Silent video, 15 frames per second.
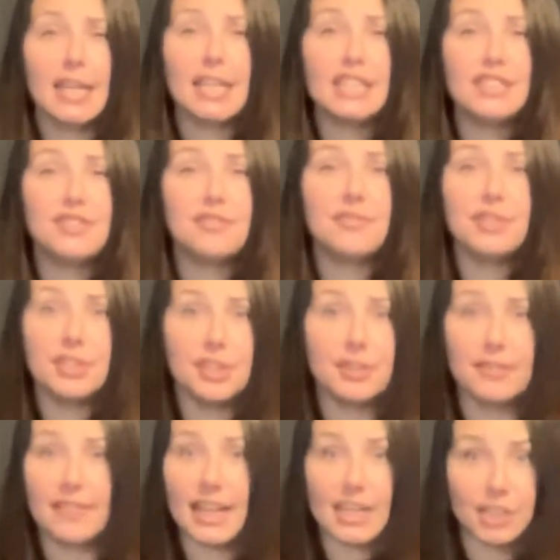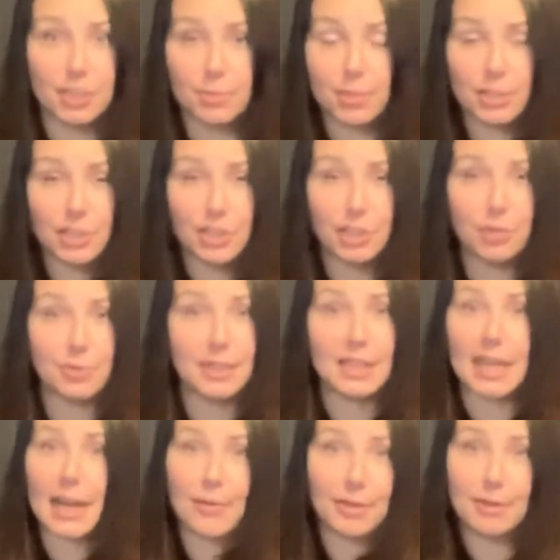is very valuable, and you would
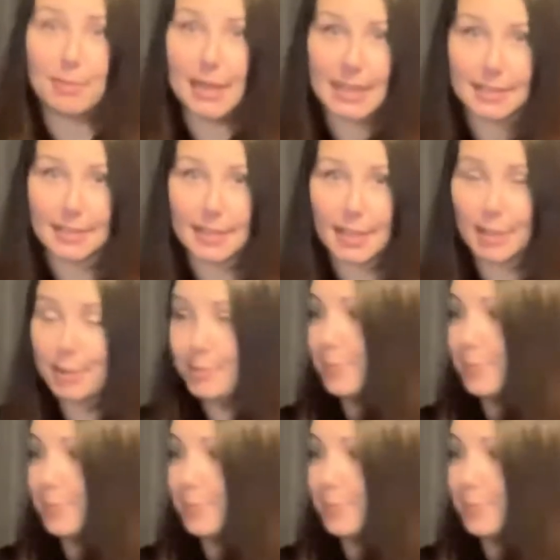not want to pass it up.